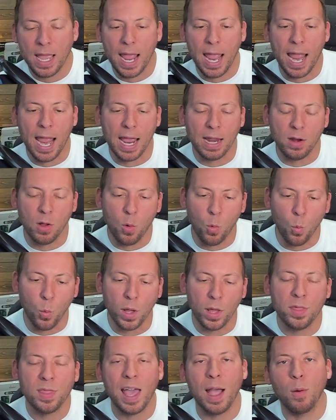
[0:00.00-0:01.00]
And
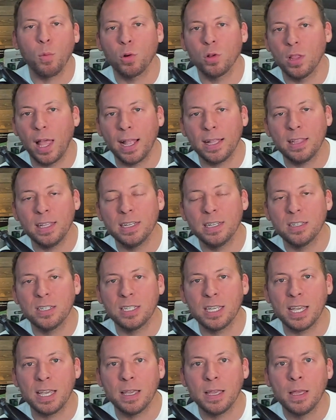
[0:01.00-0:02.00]
with that, we're likely to
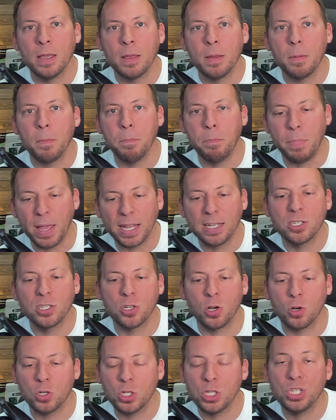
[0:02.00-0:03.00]
see big
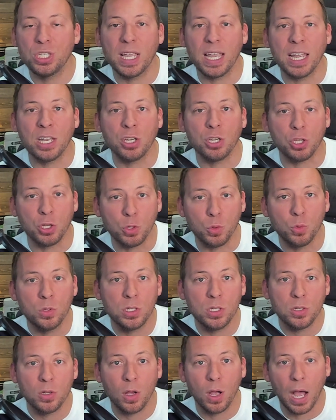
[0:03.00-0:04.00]
surges in
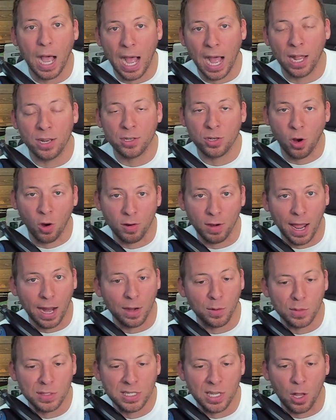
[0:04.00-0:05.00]
use on
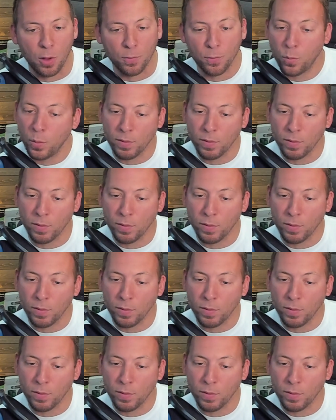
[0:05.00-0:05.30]
Cardano itself.